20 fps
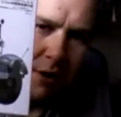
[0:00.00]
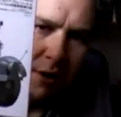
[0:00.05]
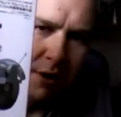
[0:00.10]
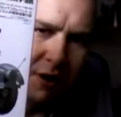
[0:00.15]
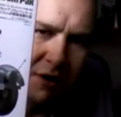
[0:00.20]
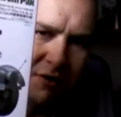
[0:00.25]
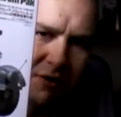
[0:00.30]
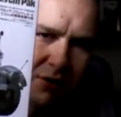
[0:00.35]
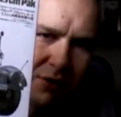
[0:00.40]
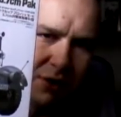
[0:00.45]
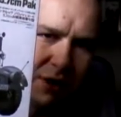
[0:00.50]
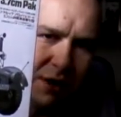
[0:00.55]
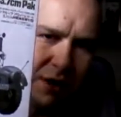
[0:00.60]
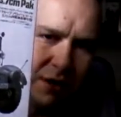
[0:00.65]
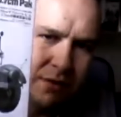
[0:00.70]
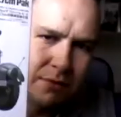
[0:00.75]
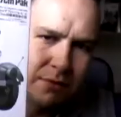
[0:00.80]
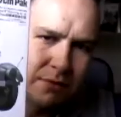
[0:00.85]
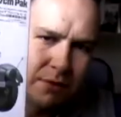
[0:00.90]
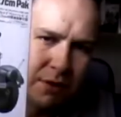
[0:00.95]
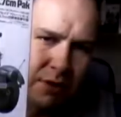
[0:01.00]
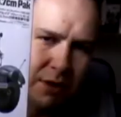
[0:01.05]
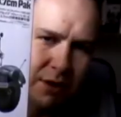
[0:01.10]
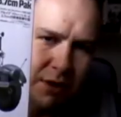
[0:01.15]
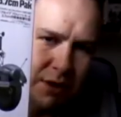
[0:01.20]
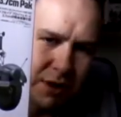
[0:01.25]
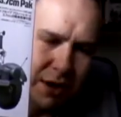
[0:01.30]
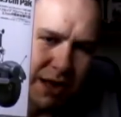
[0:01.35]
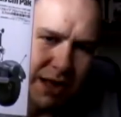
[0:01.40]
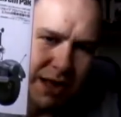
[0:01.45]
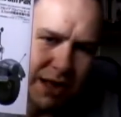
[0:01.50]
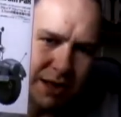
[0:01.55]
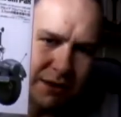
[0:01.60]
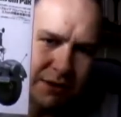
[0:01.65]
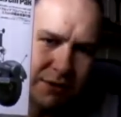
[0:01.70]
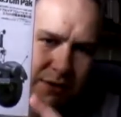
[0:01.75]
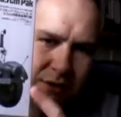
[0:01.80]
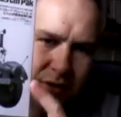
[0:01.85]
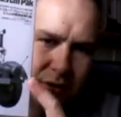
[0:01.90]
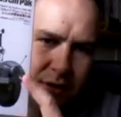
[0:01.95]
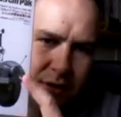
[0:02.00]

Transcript: Nice little kit. I had